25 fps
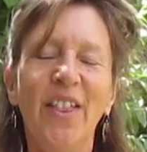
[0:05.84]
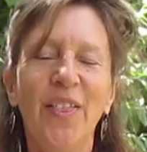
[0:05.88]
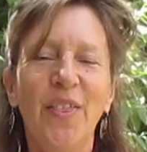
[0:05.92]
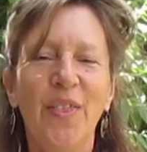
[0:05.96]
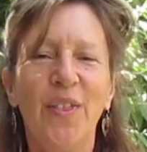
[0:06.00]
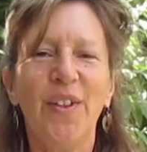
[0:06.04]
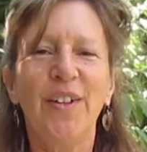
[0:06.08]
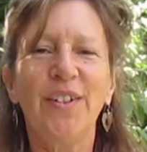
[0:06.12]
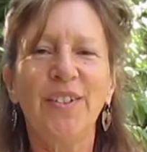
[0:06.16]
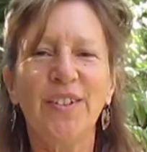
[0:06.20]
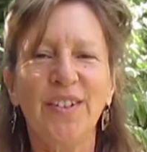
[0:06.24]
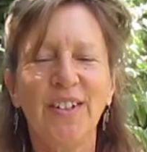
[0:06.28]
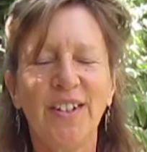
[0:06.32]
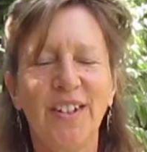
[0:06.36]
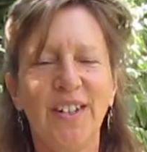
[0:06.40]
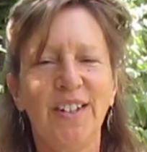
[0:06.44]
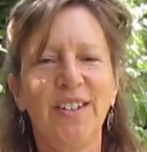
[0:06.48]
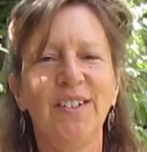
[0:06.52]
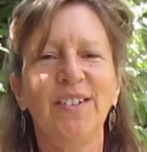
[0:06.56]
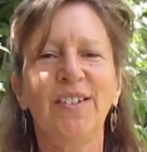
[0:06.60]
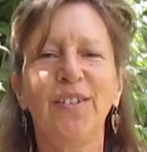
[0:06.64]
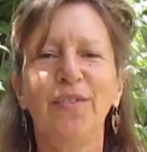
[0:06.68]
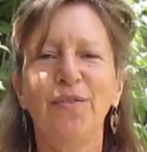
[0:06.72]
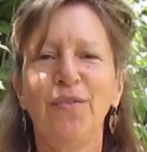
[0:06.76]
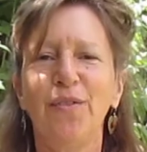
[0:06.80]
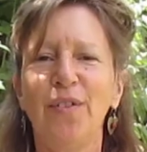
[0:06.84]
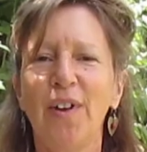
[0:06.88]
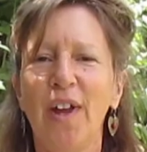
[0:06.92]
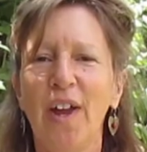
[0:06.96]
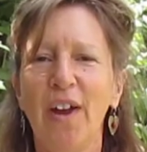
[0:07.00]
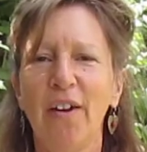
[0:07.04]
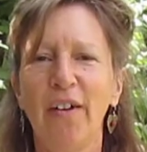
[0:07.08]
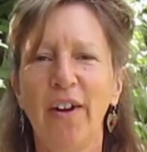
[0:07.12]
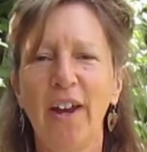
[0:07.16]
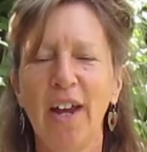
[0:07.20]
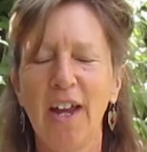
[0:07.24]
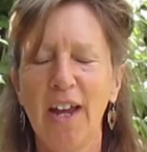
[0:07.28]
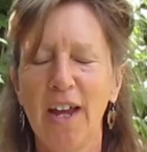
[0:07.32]
This is a
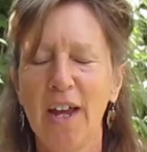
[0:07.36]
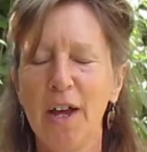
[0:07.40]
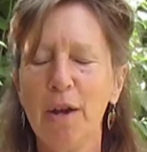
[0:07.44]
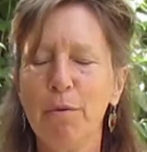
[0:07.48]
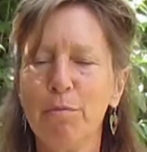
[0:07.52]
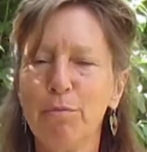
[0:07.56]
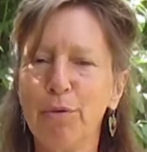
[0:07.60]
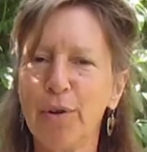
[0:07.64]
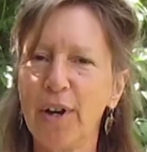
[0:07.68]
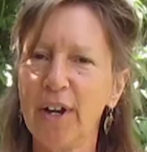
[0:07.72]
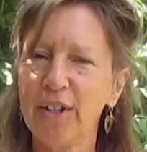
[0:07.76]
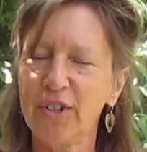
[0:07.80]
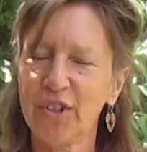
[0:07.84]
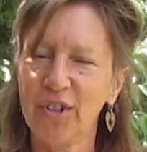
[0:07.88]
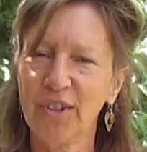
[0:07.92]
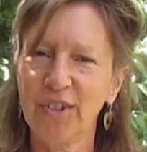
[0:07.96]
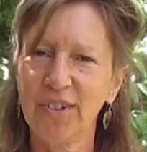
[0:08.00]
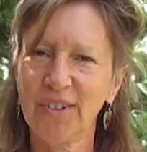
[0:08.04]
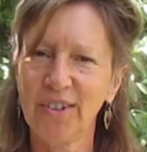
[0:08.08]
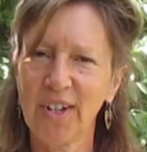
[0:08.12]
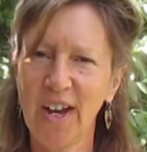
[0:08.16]
very precious